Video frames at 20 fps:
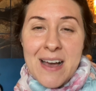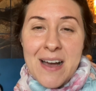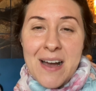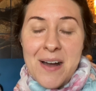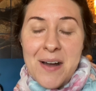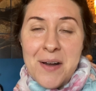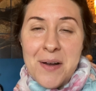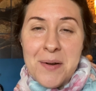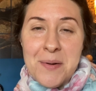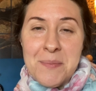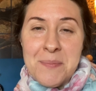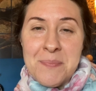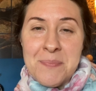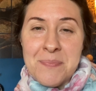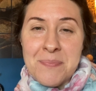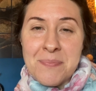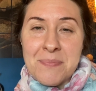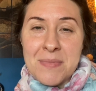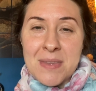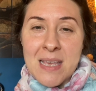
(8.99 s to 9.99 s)
Um,
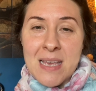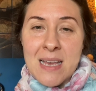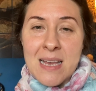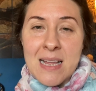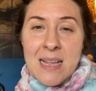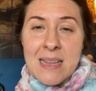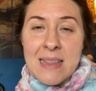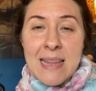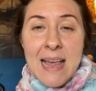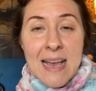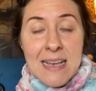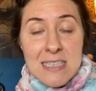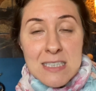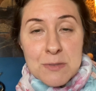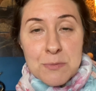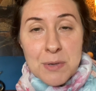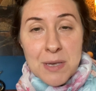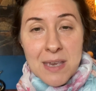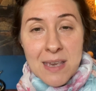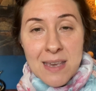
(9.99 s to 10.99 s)
Last
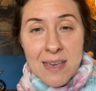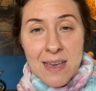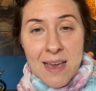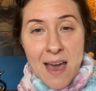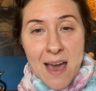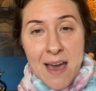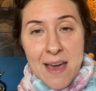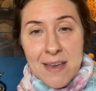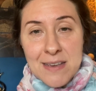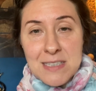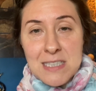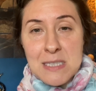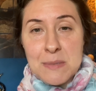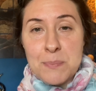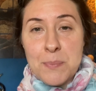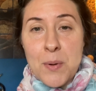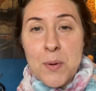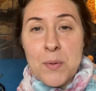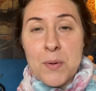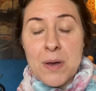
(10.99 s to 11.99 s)
week I
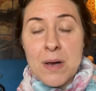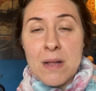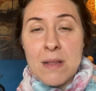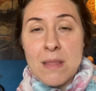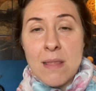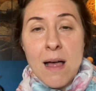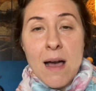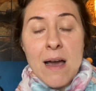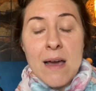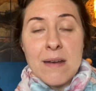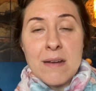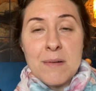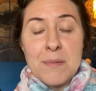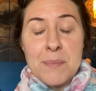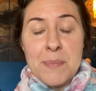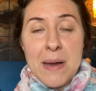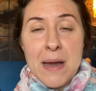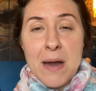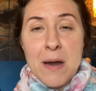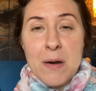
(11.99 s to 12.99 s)
spoke a lot
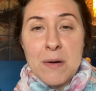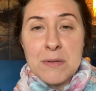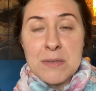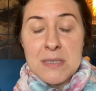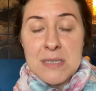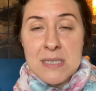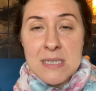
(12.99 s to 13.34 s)
about